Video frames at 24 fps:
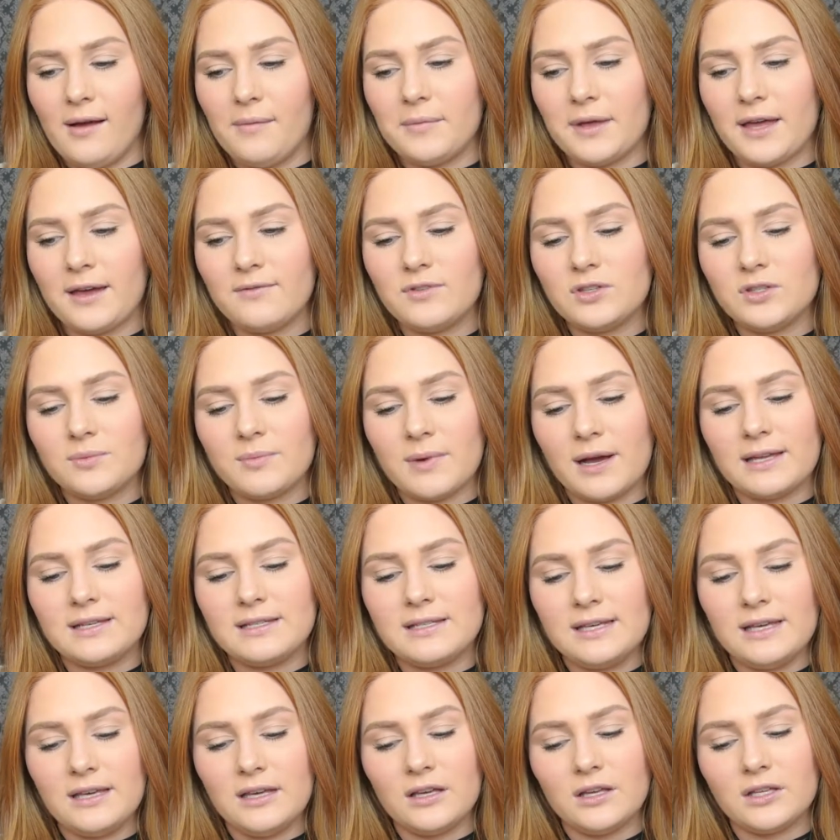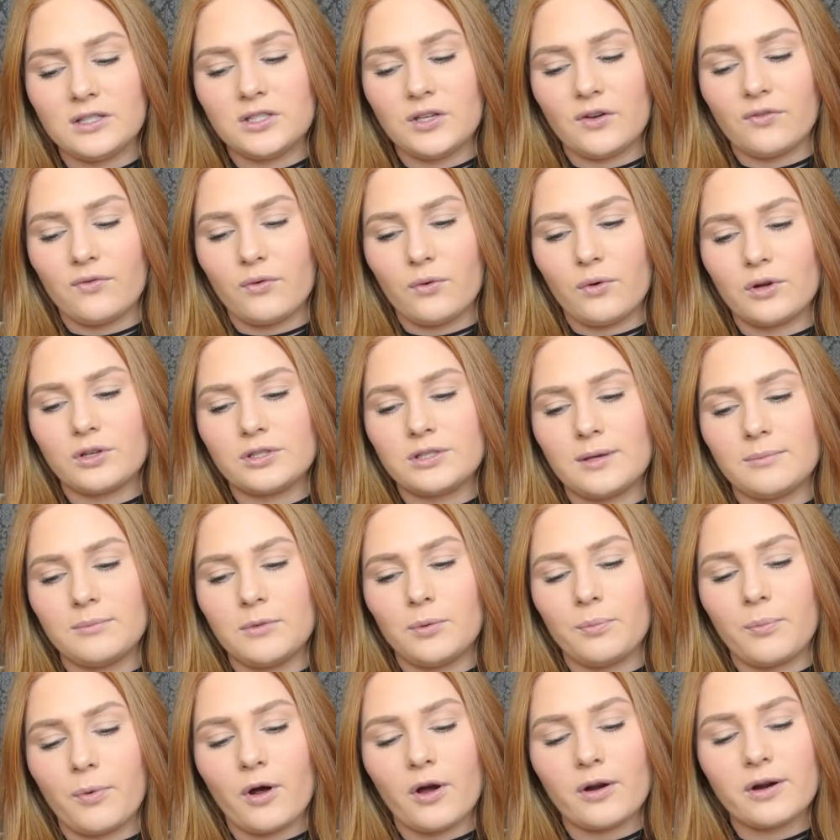Gave you some ideas for some
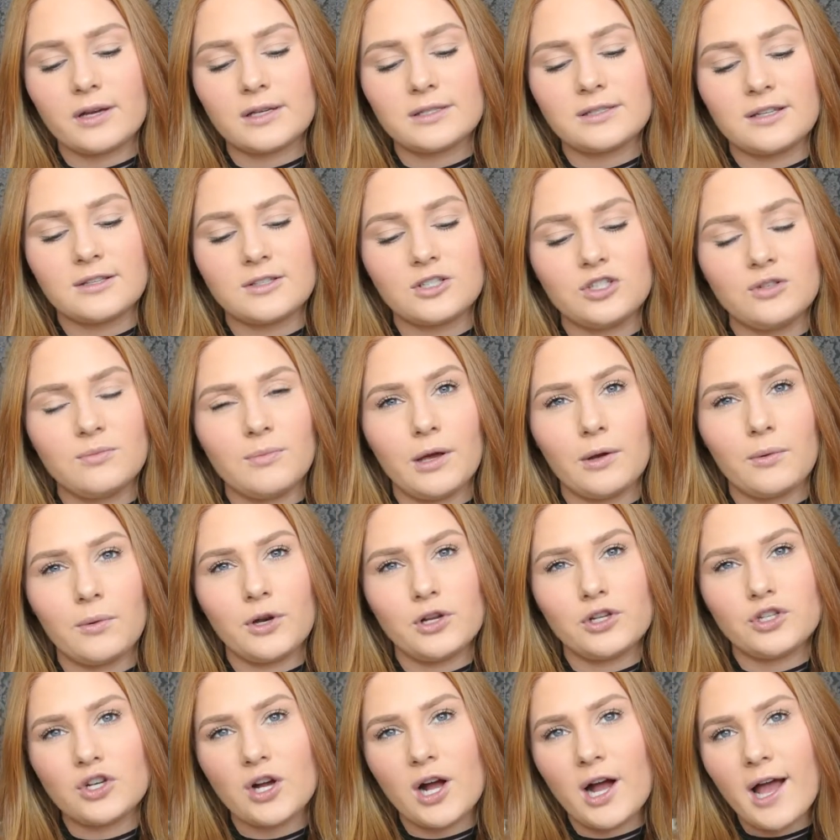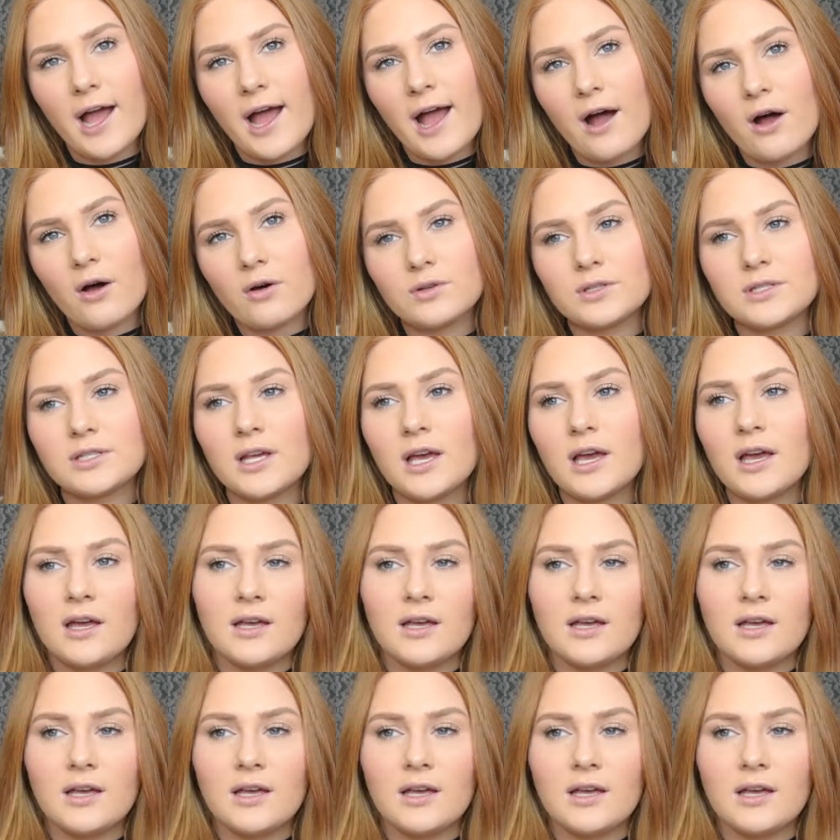new products that you may want to try out,